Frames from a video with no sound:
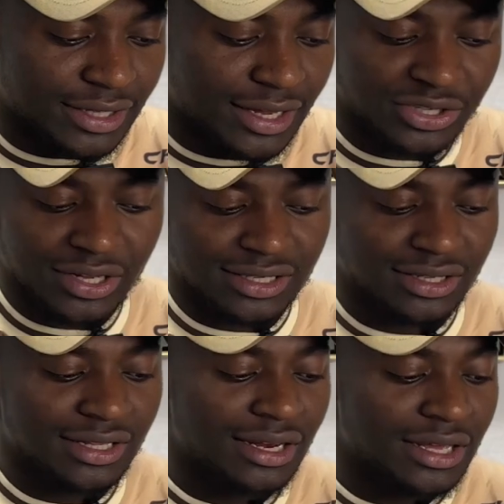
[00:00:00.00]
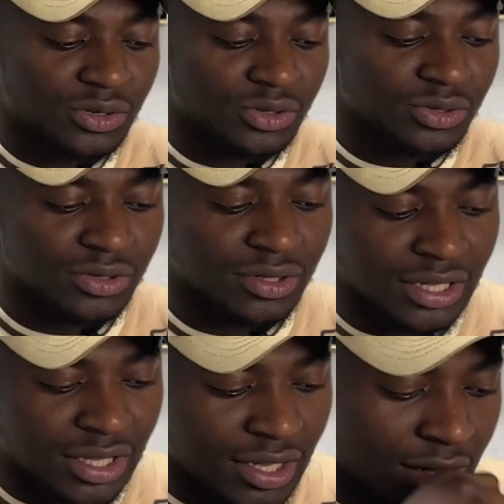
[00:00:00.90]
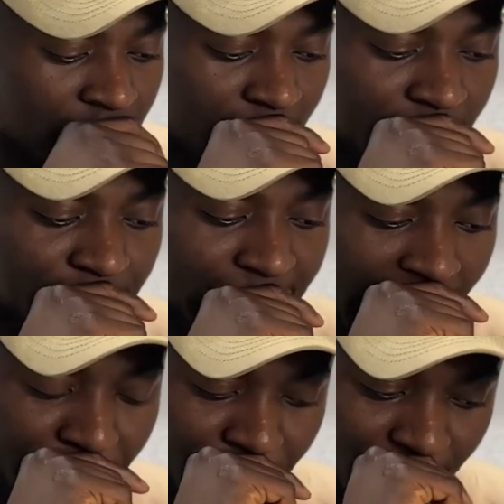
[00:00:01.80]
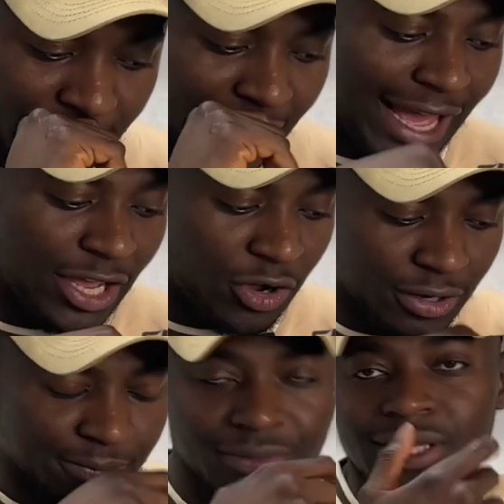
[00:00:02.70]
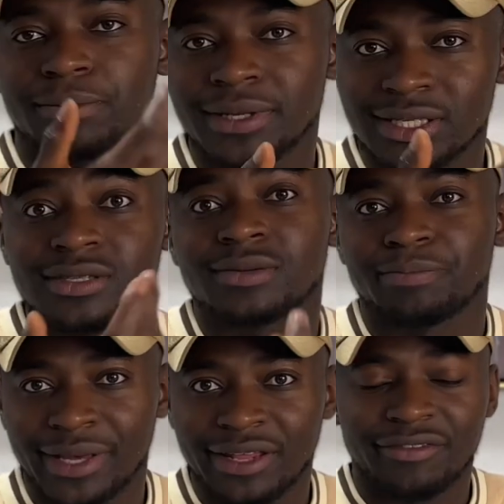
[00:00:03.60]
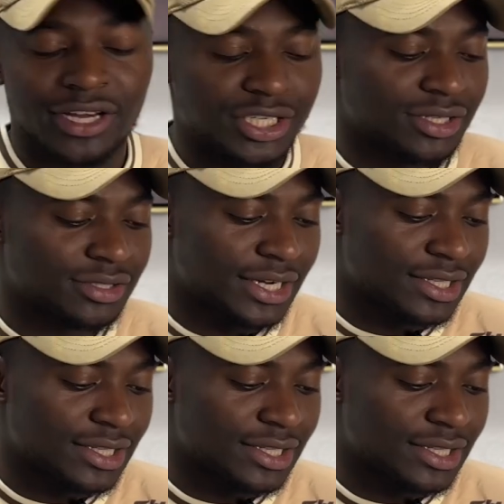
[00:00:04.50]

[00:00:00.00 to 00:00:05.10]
As you can see, the little diamond icon, it means paid version, right?